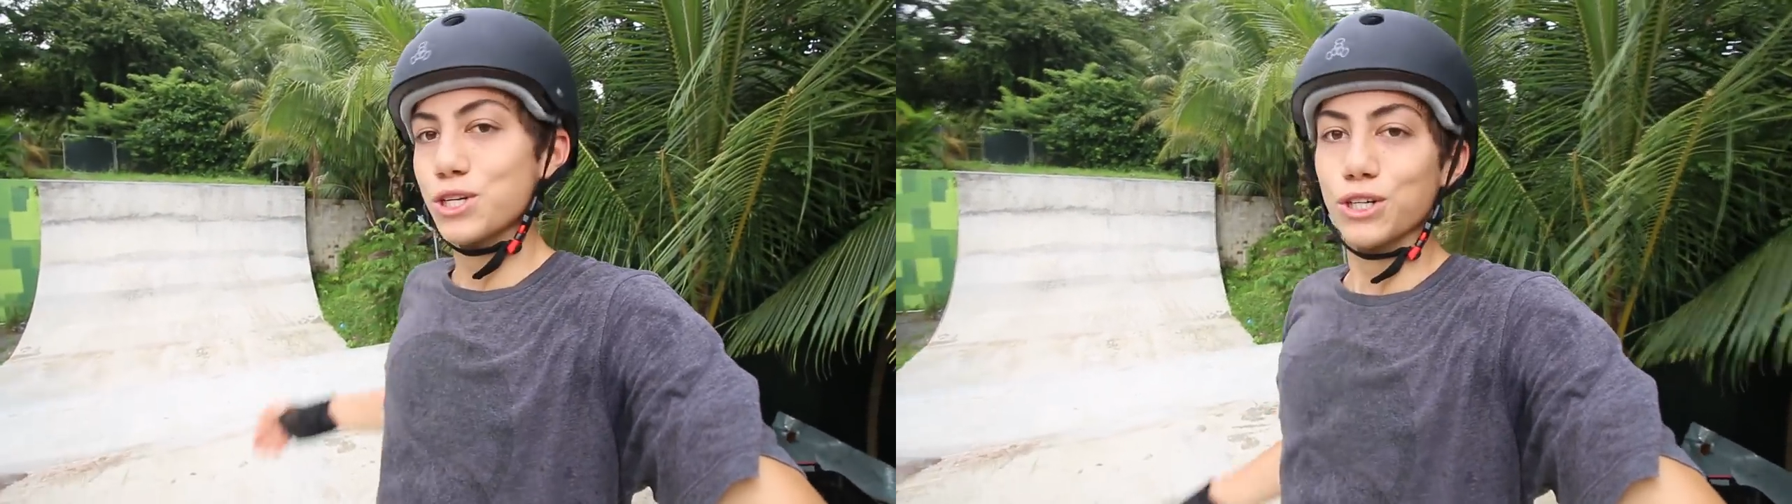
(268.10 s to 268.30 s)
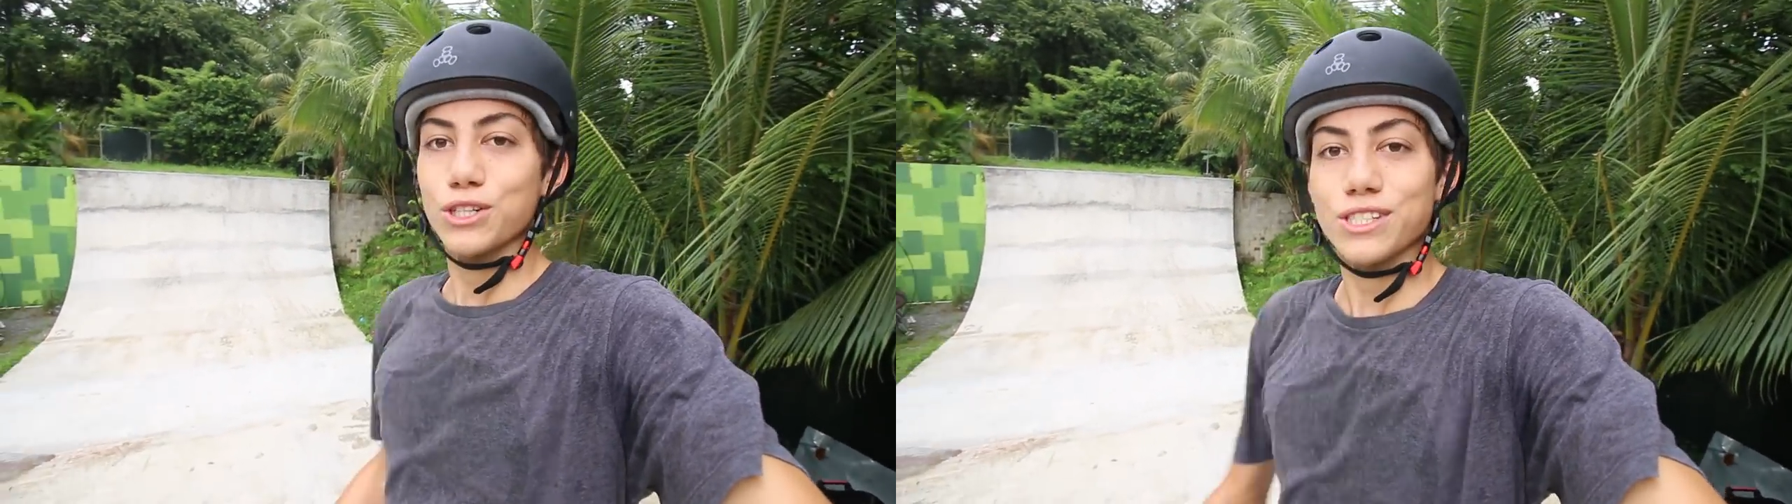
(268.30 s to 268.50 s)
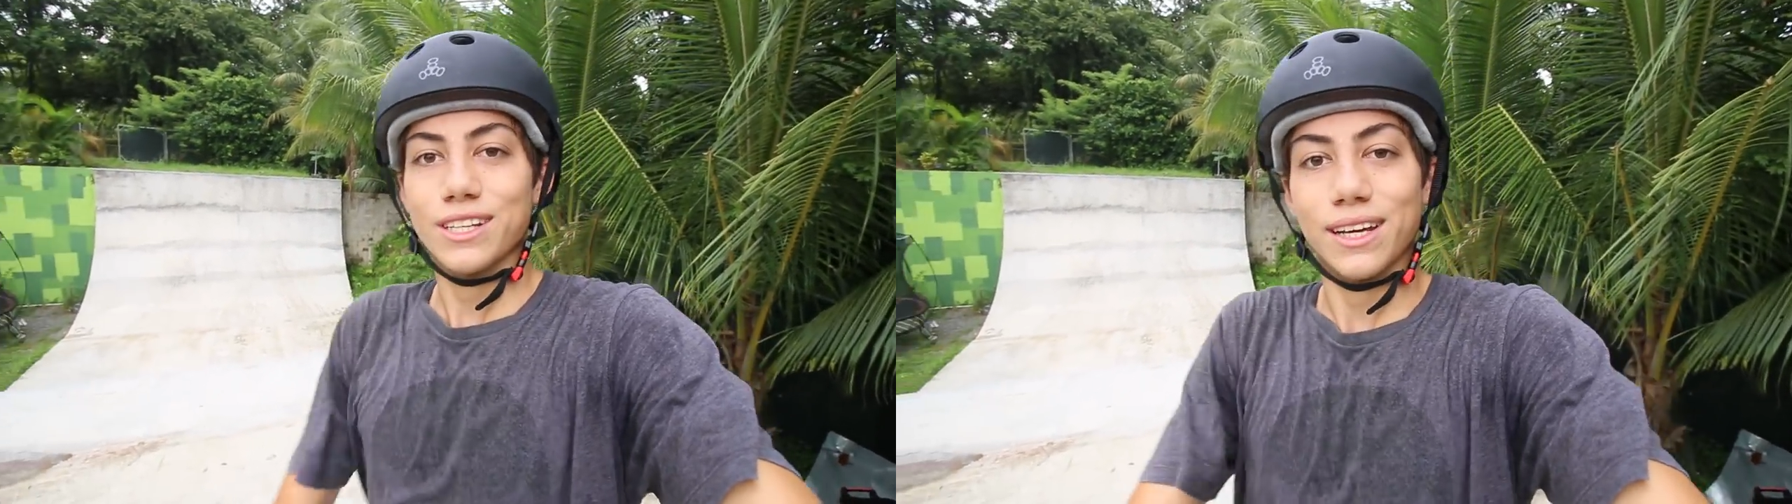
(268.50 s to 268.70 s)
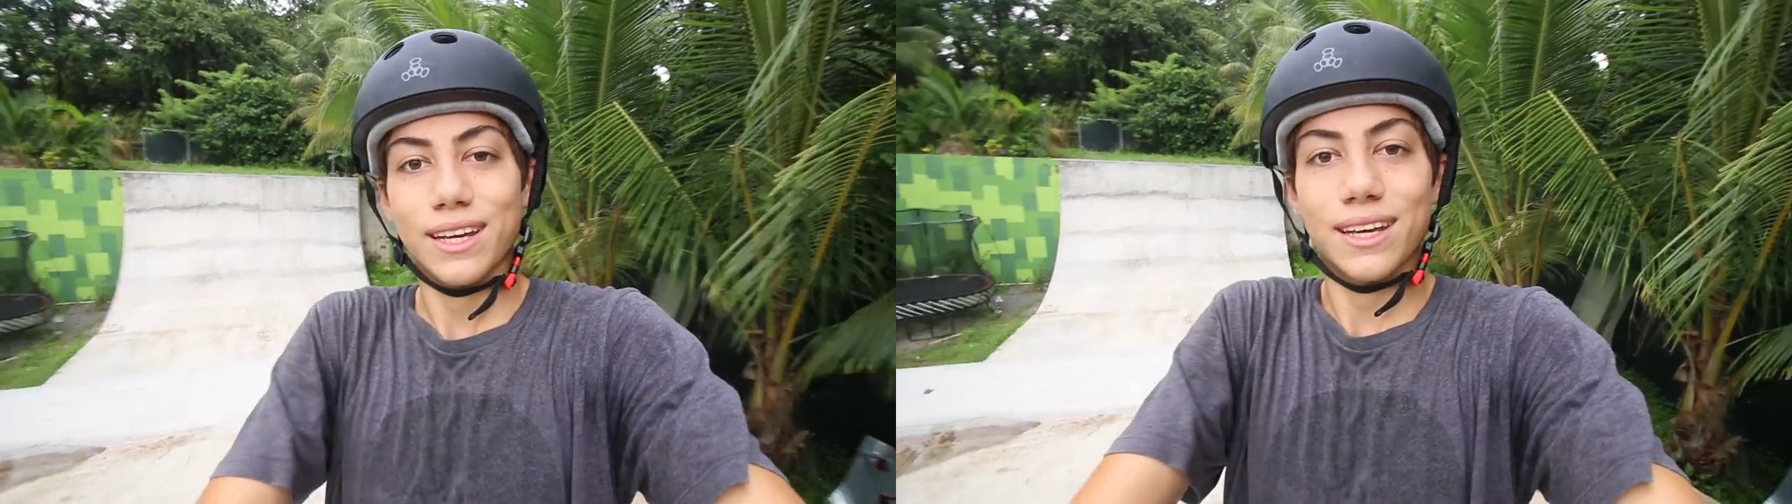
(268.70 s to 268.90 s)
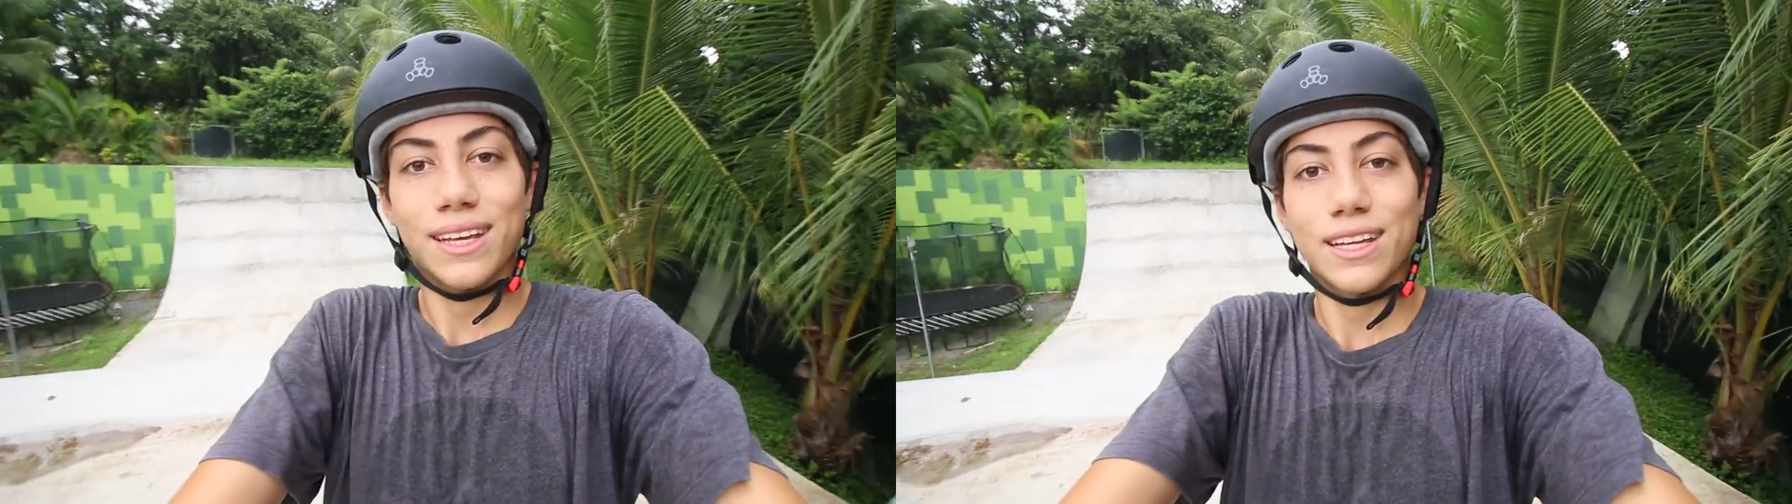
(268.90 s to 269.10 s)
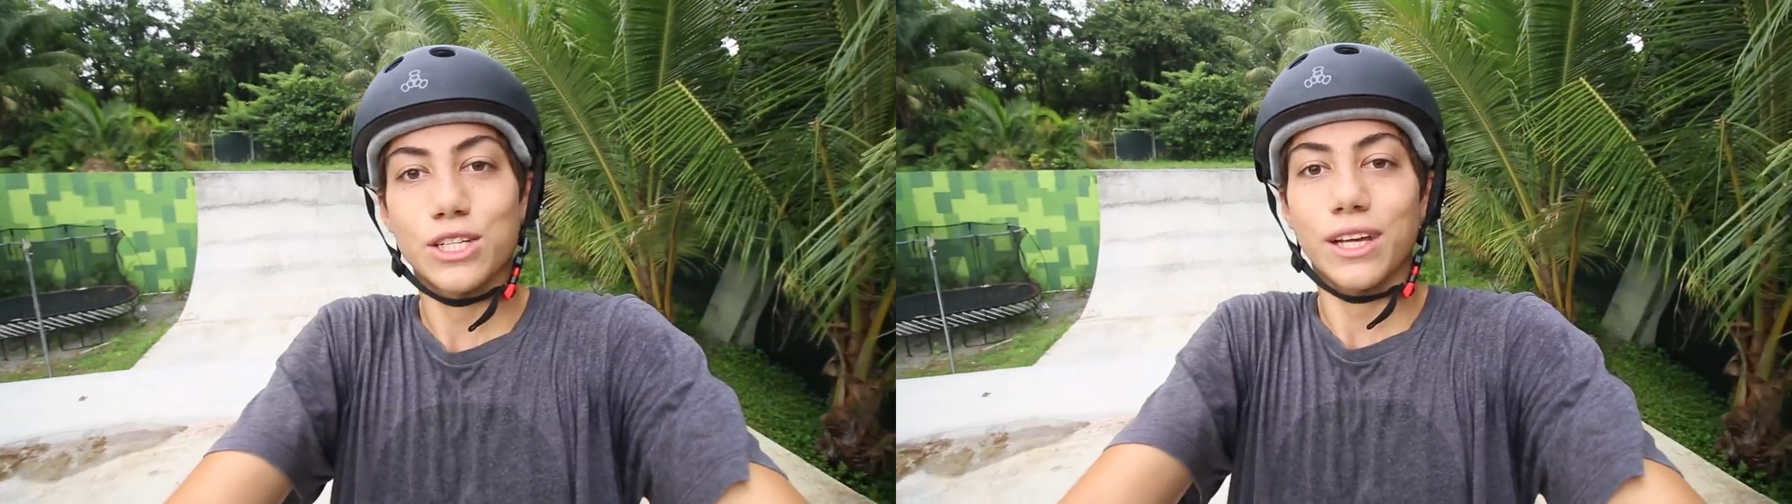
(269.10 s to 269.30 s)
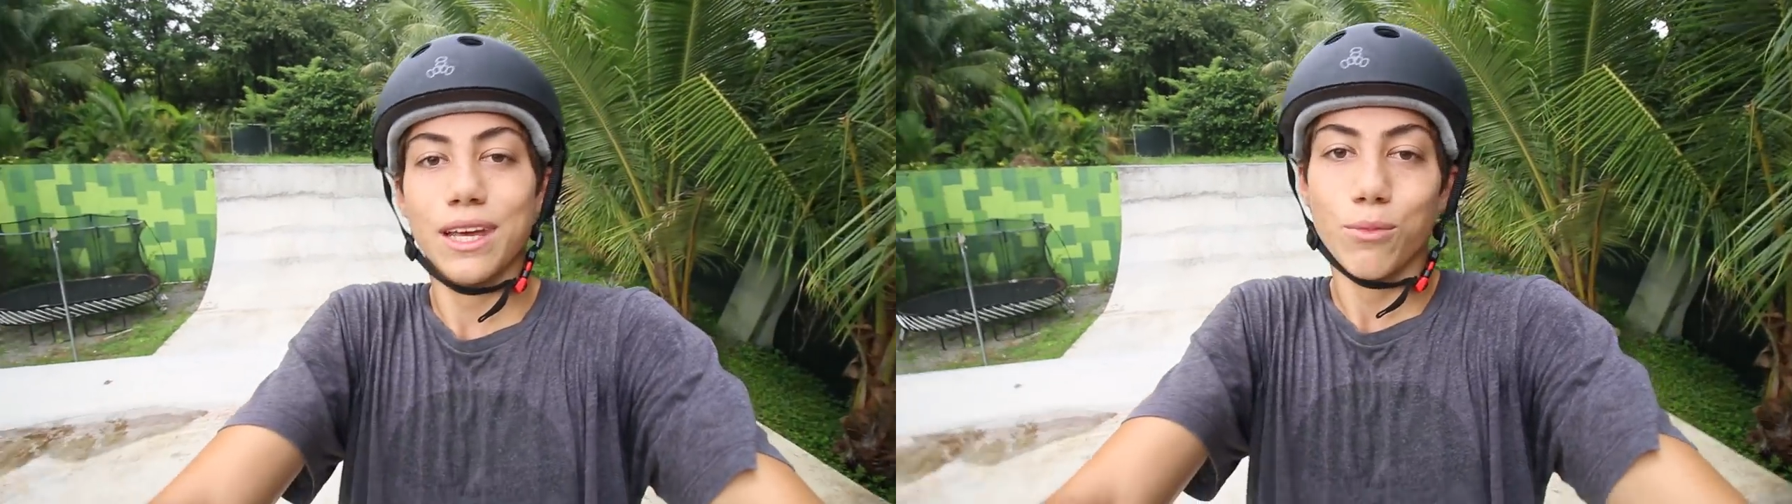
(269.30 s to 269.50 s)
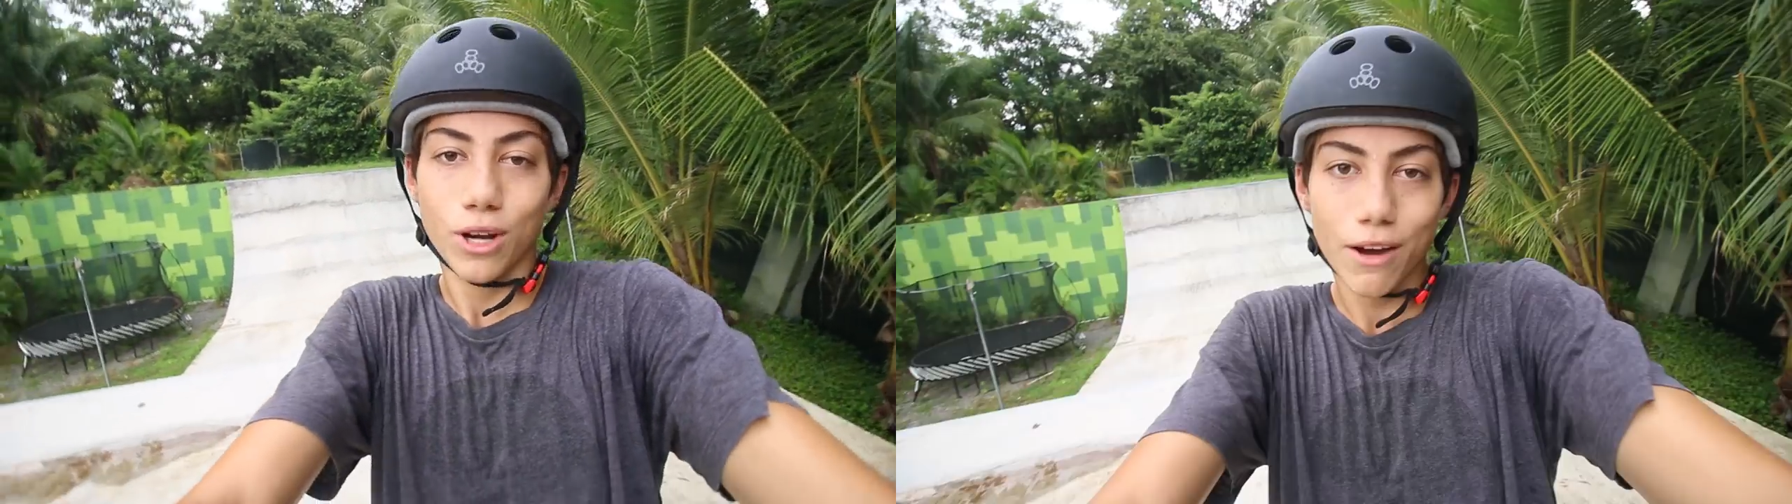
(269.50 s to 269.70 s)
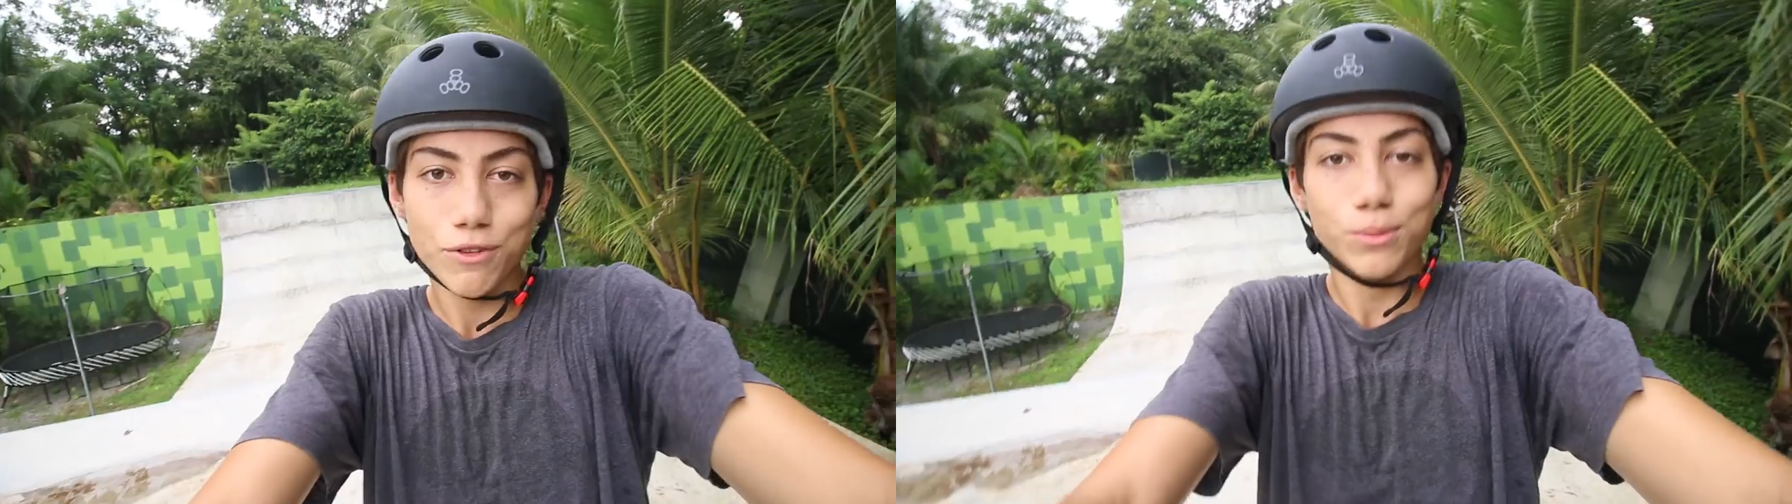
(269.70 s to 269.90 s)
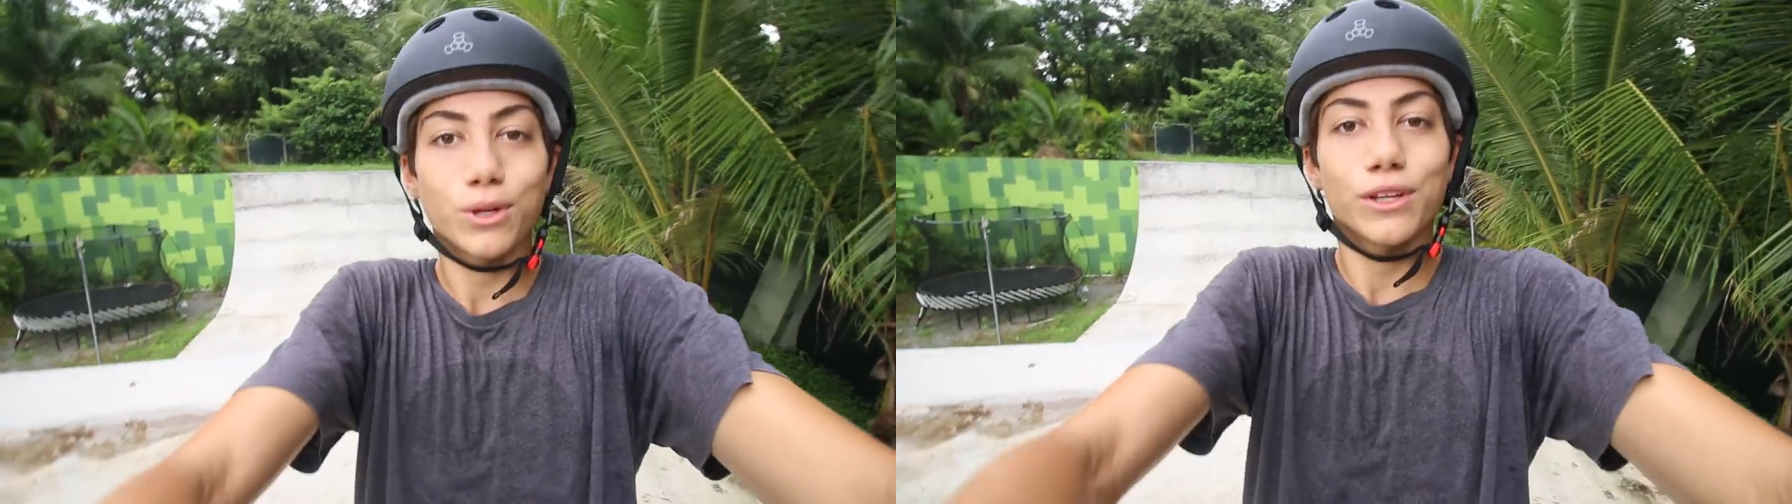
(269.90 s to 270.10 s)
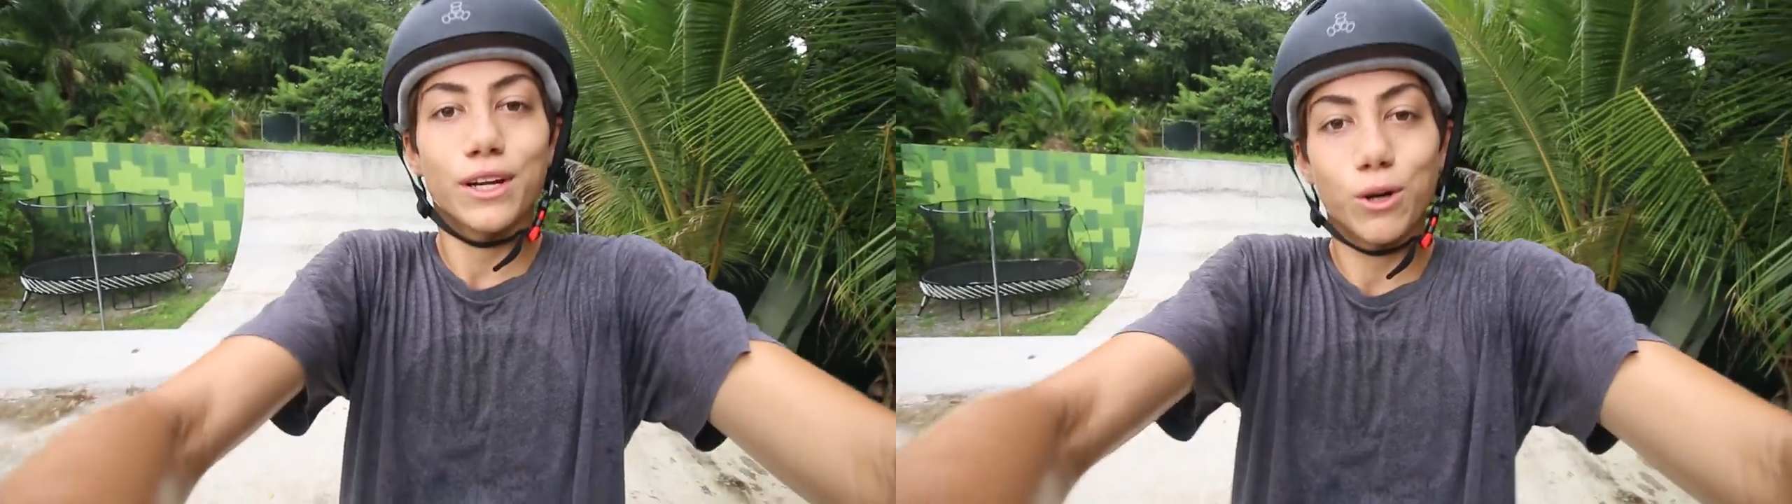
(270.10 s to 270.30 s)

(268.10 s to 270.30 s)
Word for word: turns and like until I get more comfortable and then